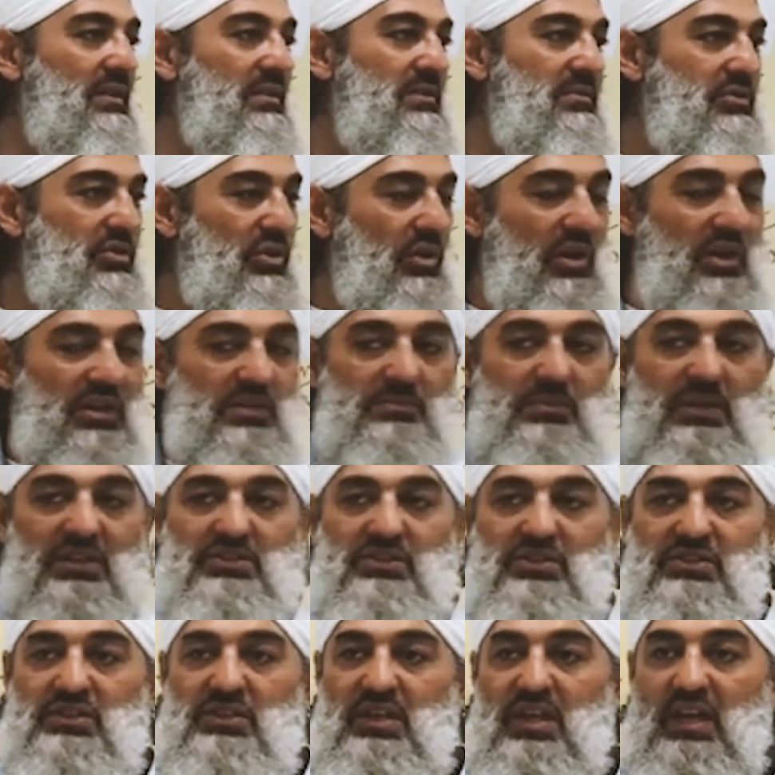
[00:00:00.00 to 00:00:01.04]
try as much
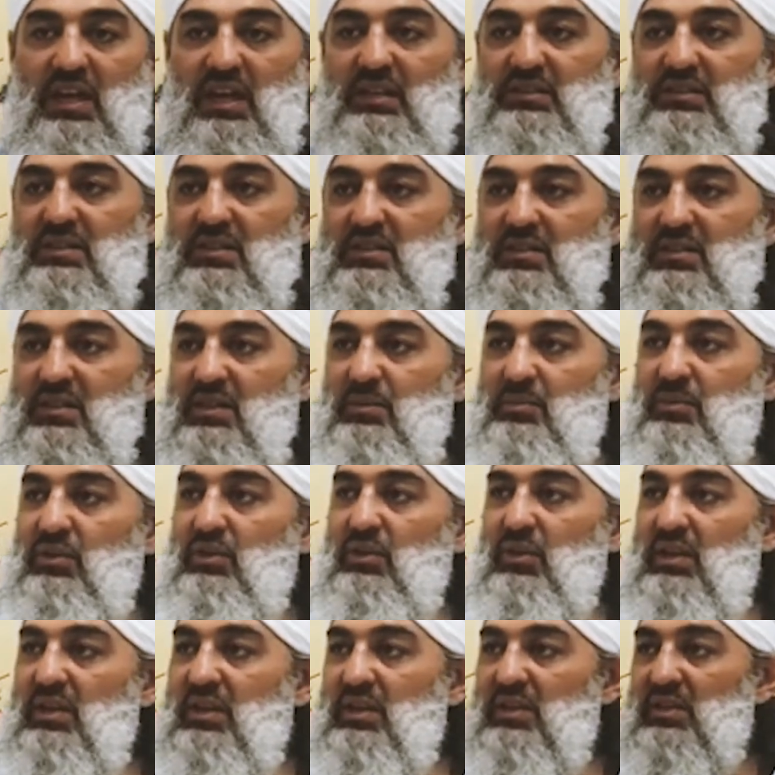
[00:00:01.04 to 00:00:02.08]
as you can to sleep
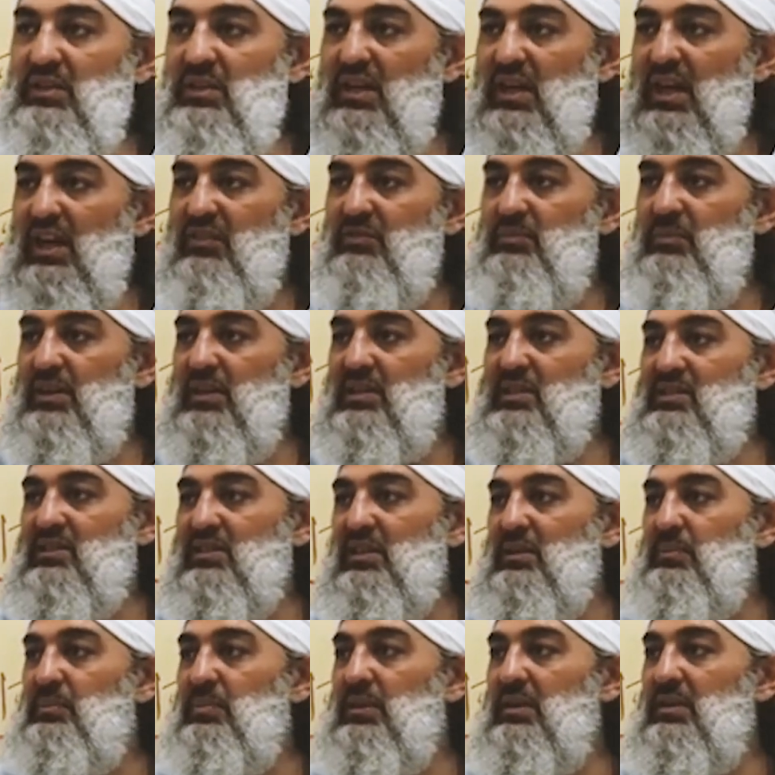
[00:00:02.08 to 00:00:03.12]
earlier than you have been
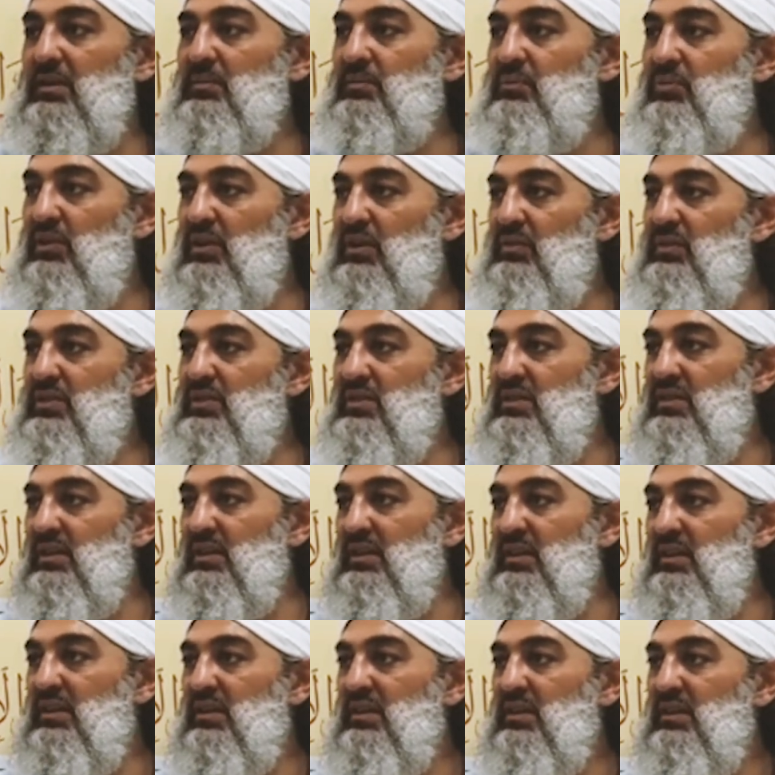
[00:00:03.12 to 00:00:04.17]
sleeping previously,
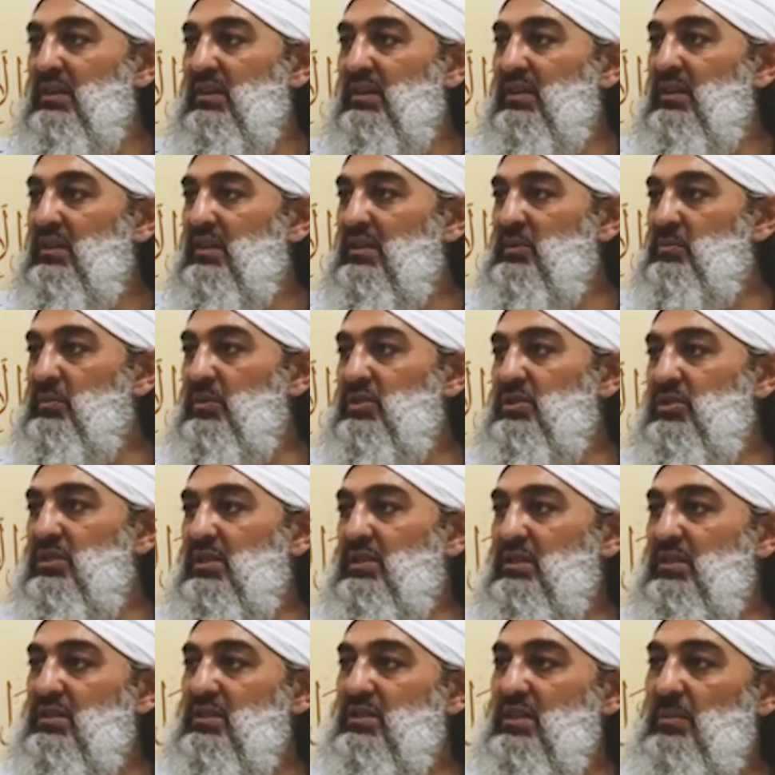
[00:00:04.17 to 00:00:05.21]
especially
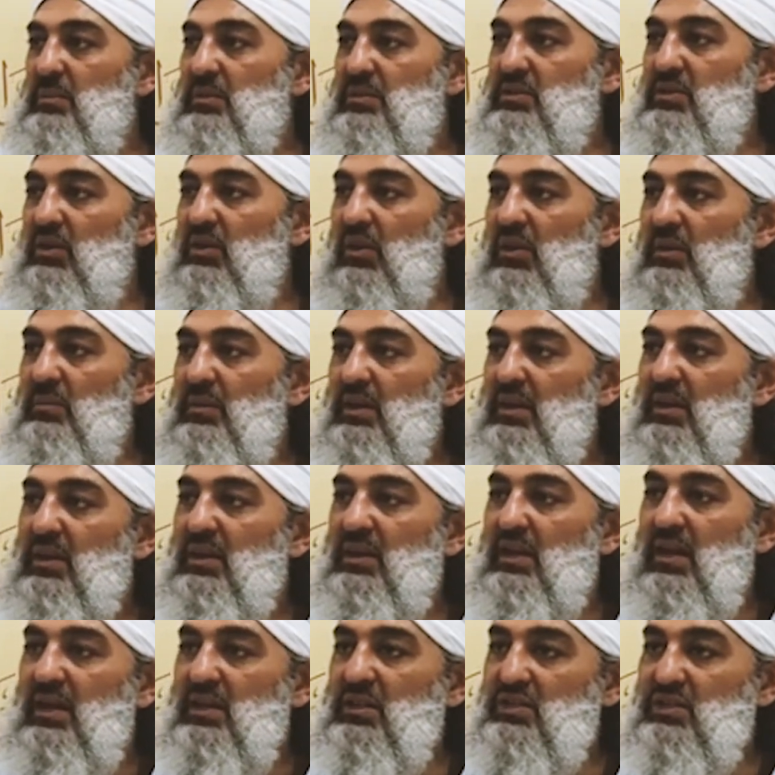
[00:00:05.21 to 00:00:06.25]
in the summertime.
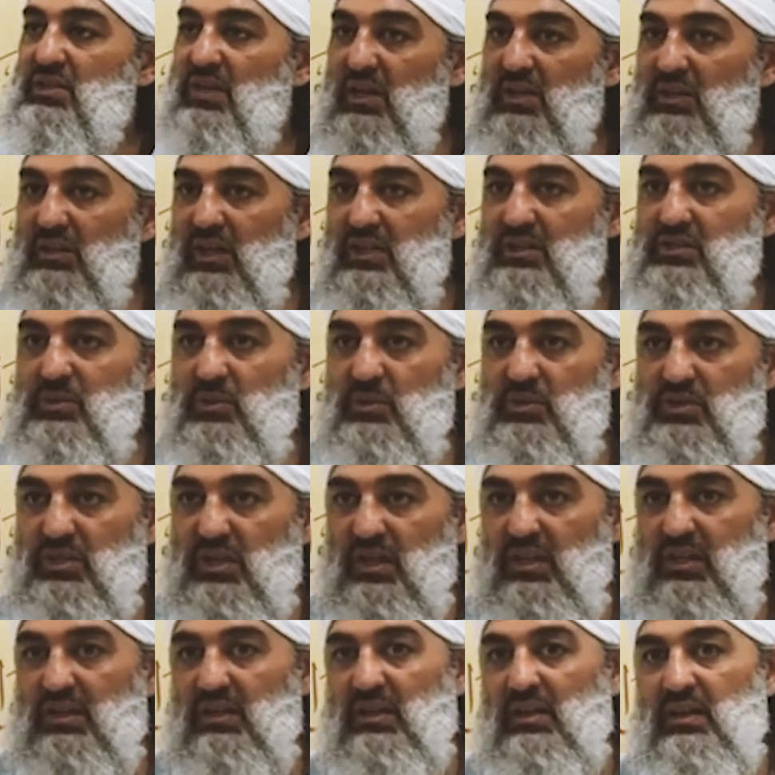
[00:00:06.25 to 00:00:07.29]
And inshallah azza wa
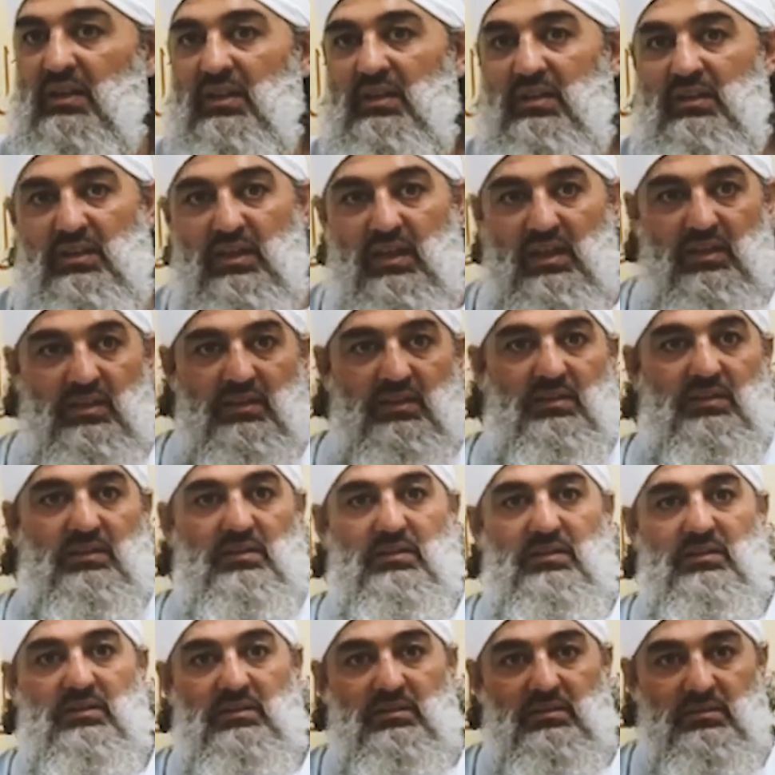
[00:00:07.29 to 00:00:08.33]
jal,
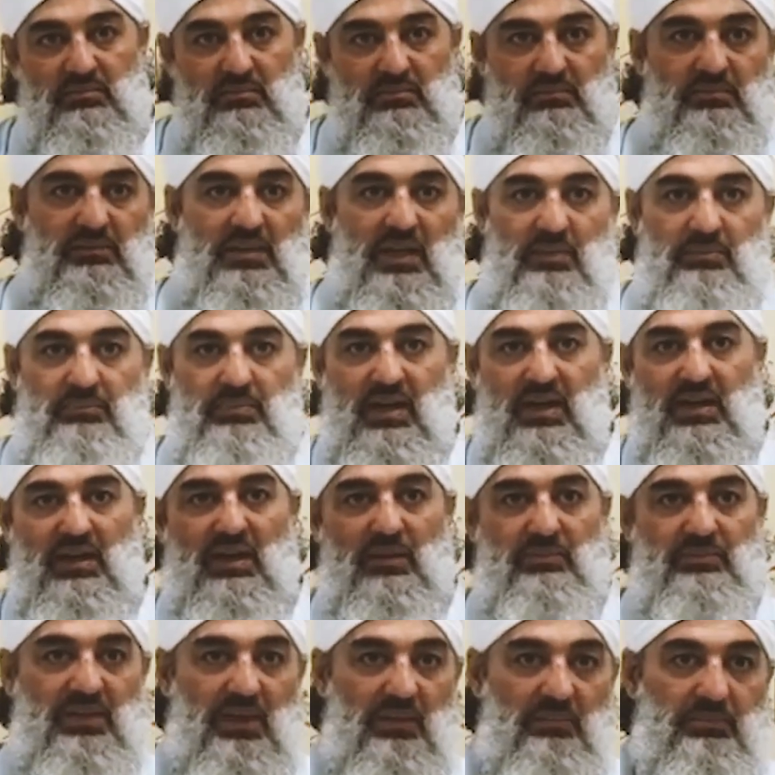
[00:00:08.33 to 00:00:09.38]
that
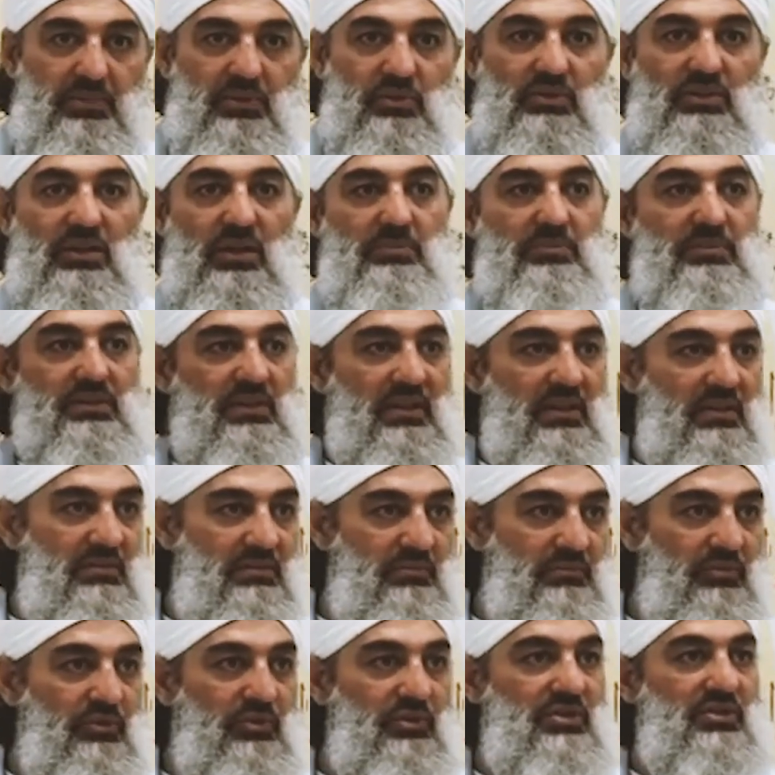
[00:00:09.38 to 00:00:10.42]
backup, that build-up, that
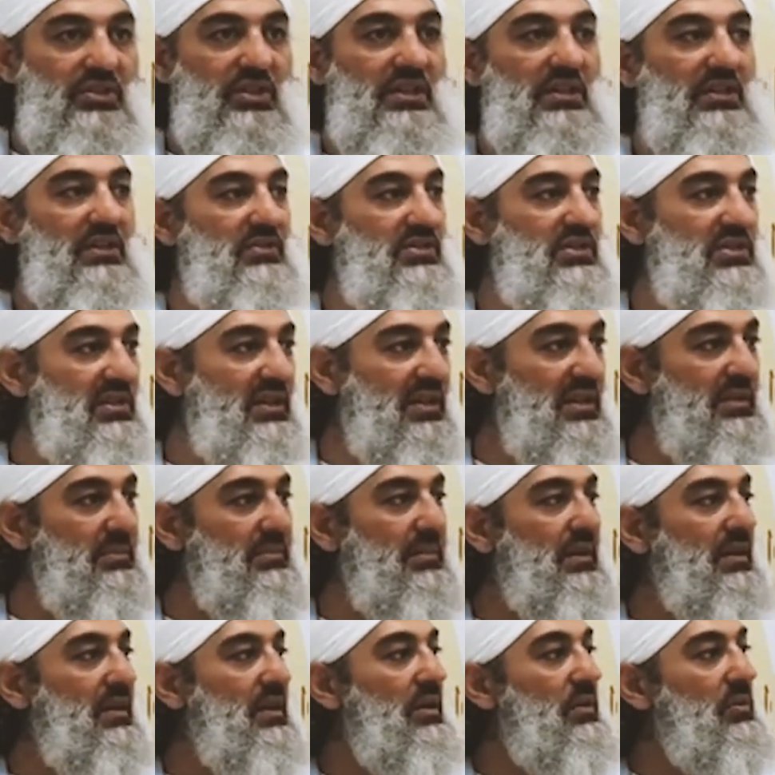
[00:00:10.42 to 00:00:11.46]
routine of sleep
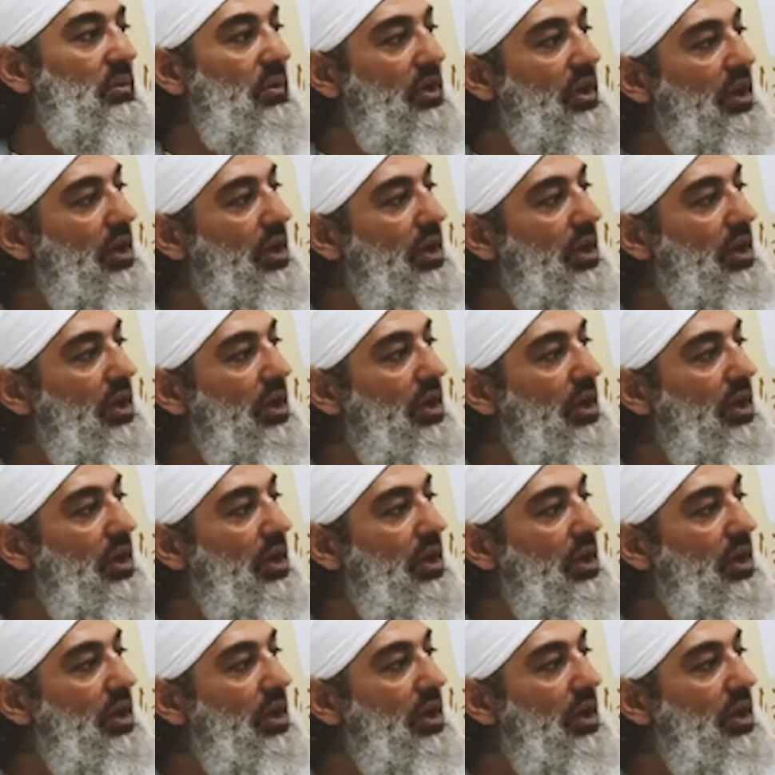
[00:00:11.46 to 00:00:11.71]
will